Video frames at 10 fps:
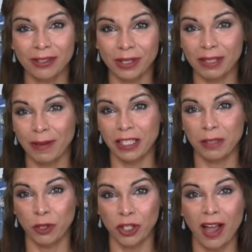are expected to
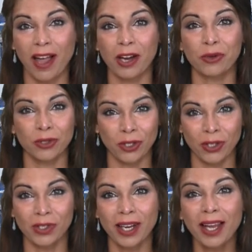push higher on
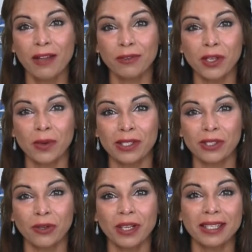Tuesday after the US
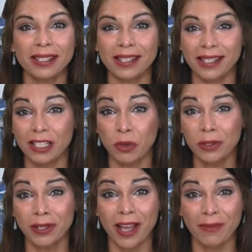stock indices hit
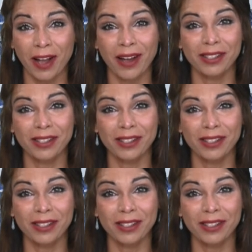all time highs